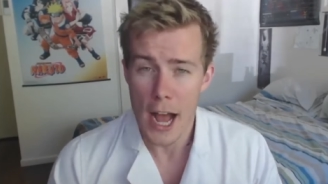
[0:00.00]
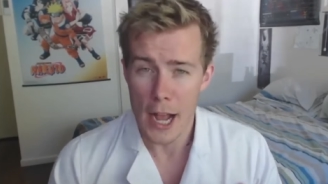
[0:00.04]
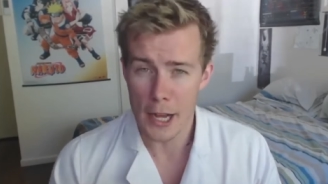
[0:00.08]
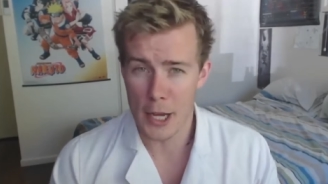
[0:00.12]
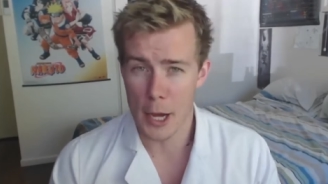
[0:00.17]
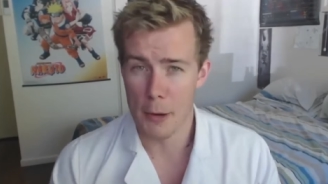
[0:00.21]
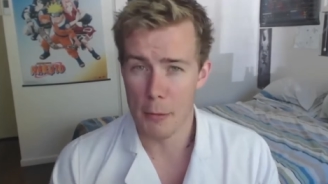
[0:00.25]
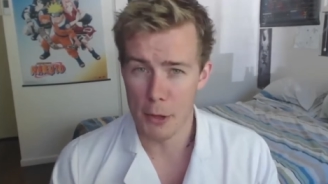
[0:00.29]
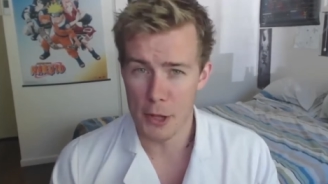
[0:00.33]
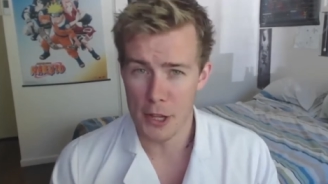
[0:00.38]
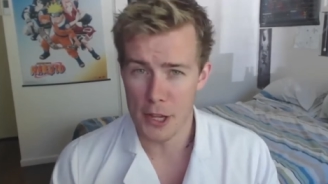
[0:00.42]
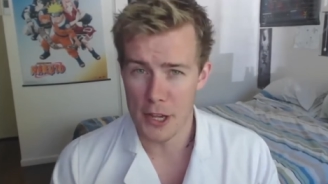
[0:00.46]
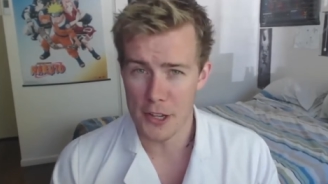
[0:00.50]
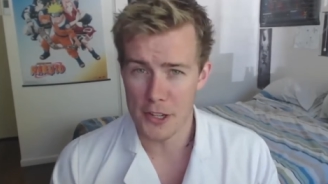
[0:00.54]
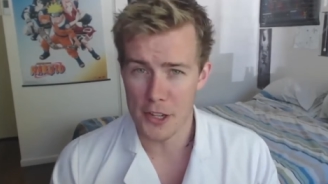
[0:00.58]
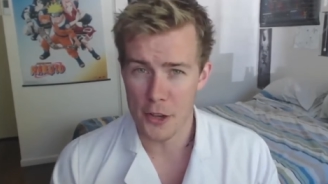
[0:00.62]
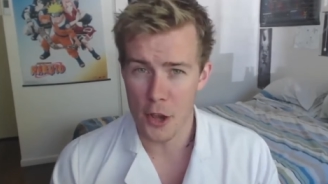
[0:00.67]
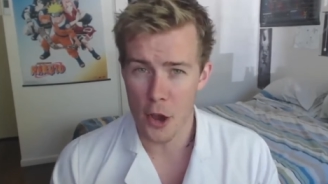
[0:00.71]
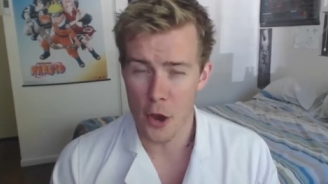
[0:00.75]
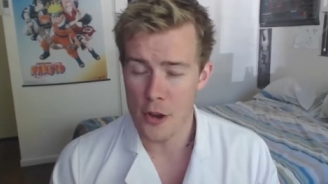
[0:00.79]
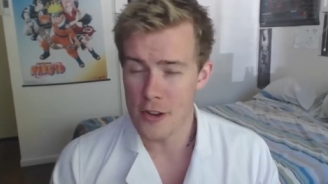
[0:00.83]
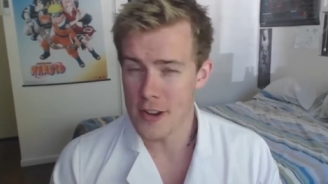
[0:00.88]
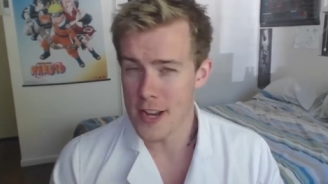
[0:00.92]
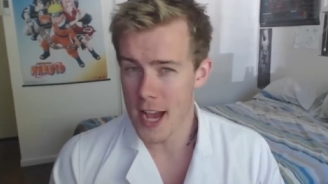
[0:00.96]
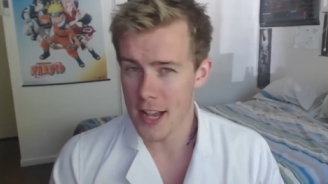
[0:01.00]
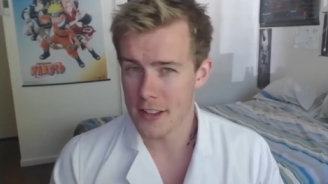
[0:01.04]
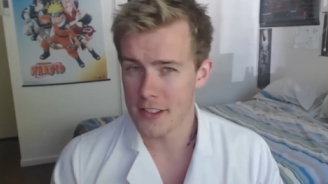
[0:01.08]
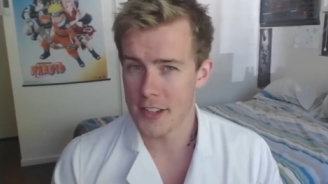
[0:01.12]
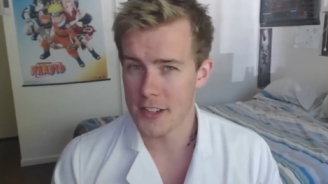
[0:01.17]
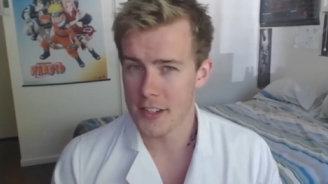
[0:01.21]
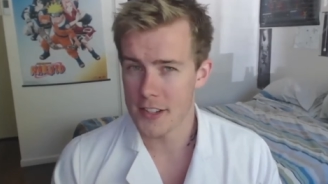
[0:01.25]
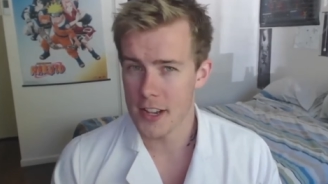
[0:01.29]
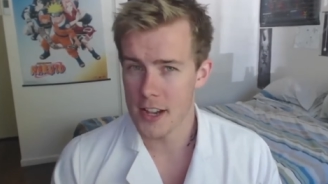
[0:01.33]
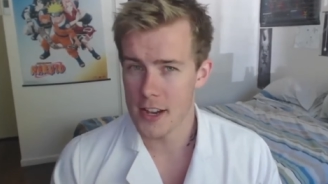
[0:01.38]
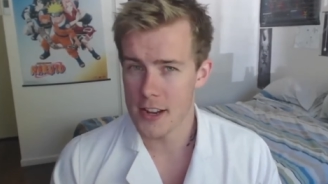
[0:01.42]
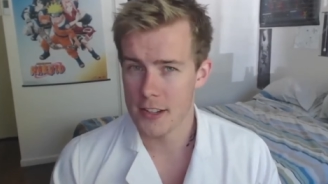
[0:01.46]
A couple of years ago,
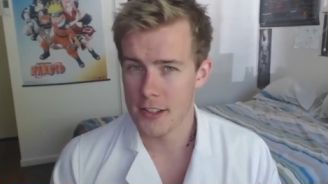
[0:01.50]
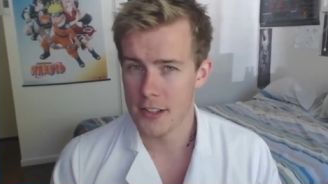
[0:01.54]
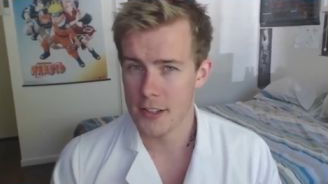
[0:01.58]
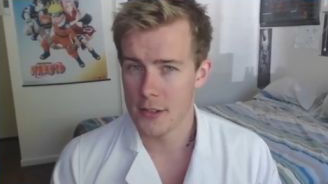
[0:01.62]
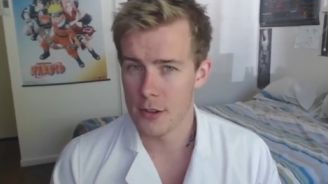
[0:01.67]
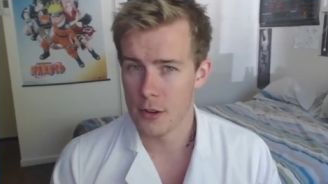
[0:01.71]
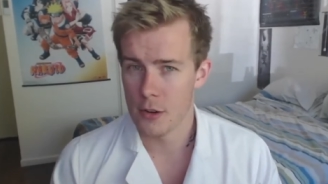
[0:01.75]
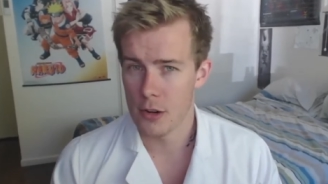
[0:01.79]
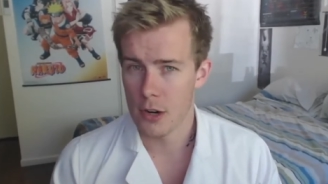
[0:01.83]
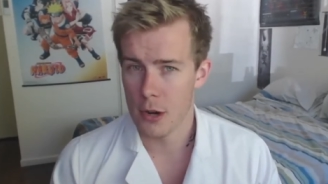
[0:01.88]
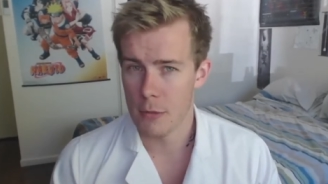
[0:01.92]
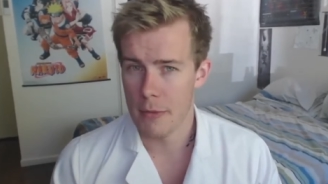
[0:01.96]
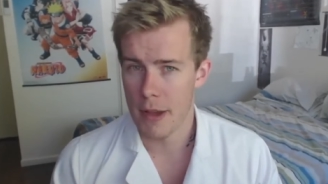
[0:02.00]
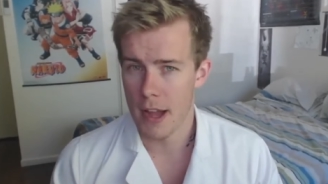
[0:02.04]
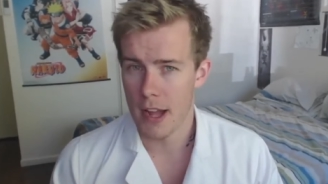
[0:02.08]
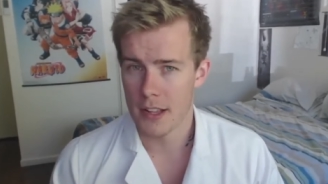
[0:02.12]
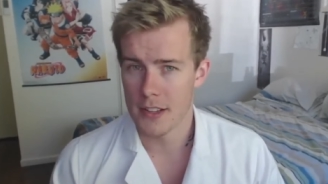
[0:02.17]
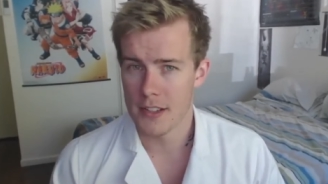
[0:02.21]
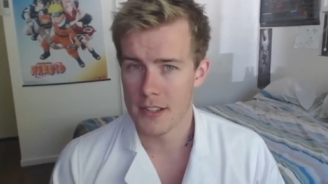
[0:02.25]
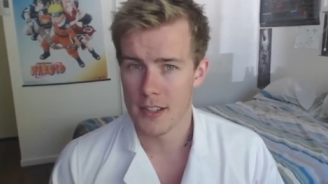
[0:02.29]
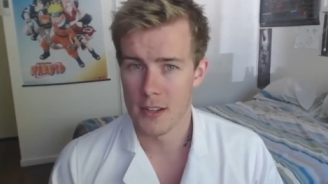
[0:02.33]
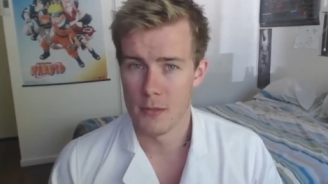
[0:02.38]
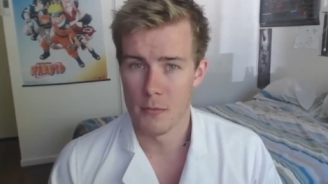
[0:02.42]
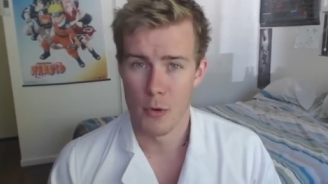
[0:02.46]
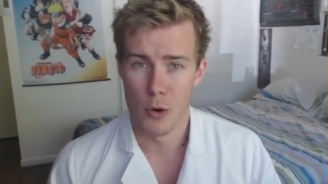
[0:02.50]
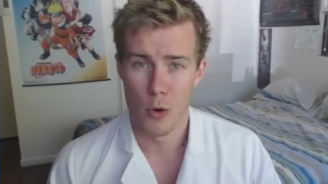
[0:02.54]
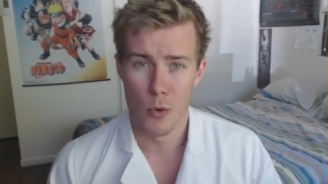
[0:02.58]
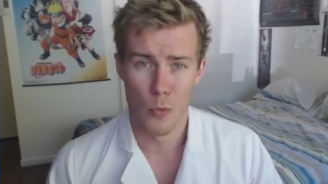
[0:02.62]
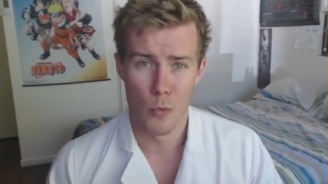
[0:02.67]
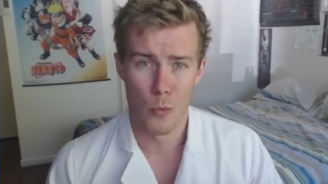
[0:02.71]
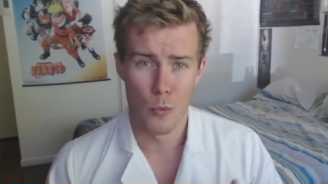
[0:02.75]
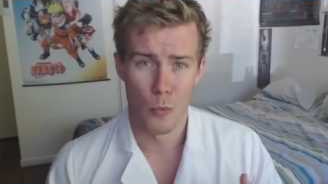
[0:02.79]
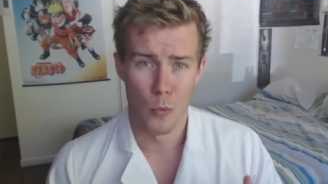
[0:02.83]
NASA started to talk about some